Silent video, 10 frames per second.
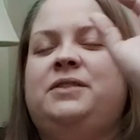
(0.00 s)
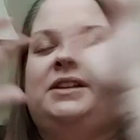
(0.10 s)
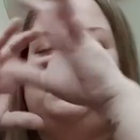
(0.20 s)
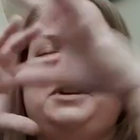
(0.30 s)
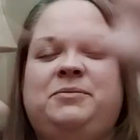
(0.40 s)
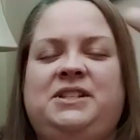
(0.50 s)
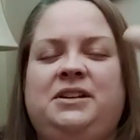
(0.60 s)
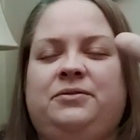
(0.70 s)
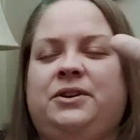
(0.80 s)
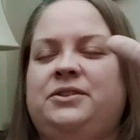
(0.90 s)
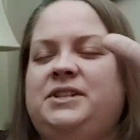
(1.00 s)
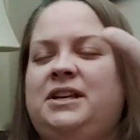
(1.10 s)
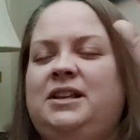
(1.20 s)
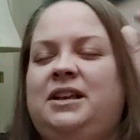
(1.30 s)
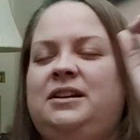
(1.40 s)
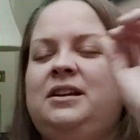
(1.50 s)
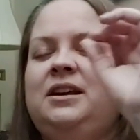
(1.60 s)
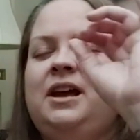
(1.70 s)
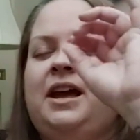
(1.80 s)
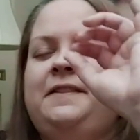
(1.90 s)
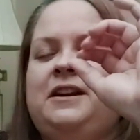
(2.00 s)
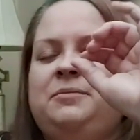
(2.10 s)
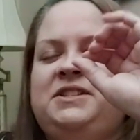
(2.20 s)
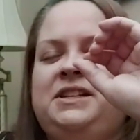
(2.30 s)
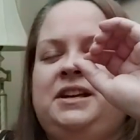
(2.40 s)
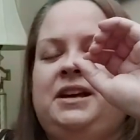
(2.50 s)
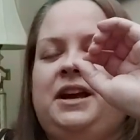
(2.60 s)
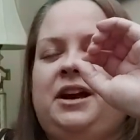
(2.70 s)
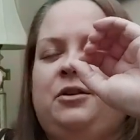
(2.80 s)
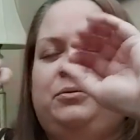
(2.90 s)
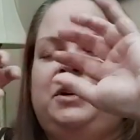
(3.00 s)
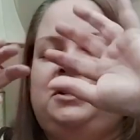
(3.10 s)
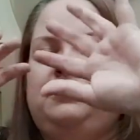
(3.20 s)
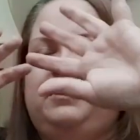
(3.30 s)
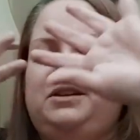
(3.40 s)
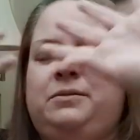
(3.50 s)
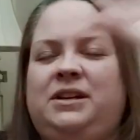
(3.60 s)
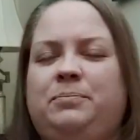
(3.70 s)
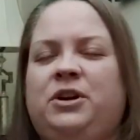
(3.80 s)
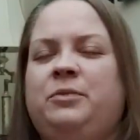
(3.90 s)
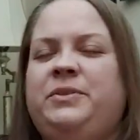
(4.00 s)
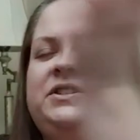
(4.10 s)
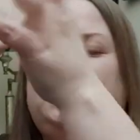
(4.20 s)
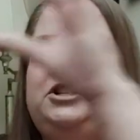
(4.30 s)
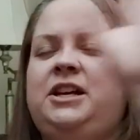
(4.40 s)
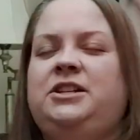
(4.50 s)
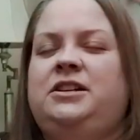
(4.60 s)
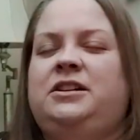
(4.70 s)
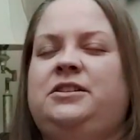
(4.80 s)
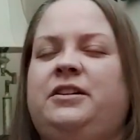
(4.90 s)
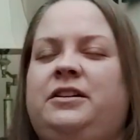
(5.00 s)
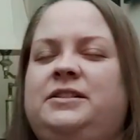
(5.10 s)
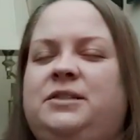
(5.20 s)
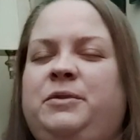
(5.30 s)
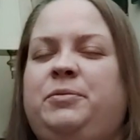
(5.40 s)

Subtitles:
that's what I'm seeing first, and then I'm seeing how we purposely change it into darkness, and then we